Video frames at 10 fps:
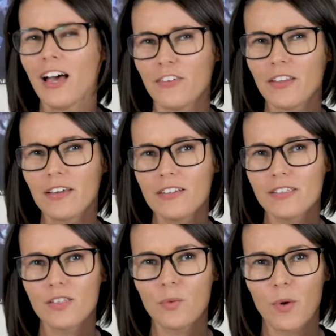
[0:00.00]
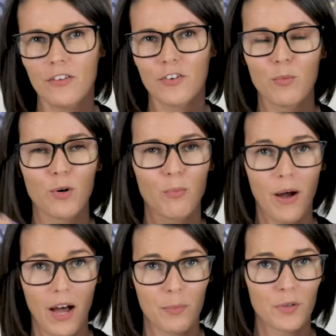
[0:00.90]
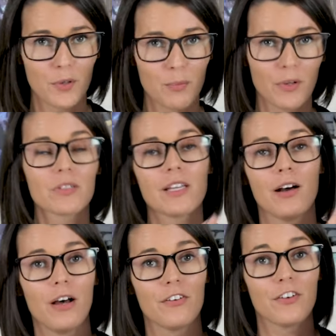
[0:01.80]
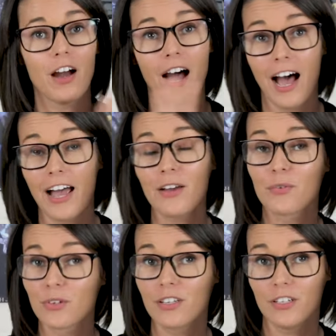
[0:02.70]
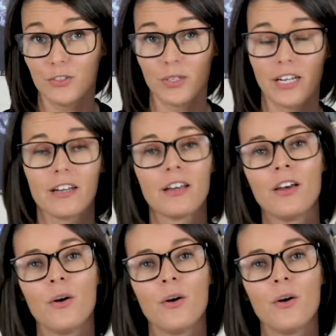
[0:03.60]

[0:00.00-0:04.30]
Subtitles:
I feel like this isn't one of her more popular books. However, I really enjoyed it.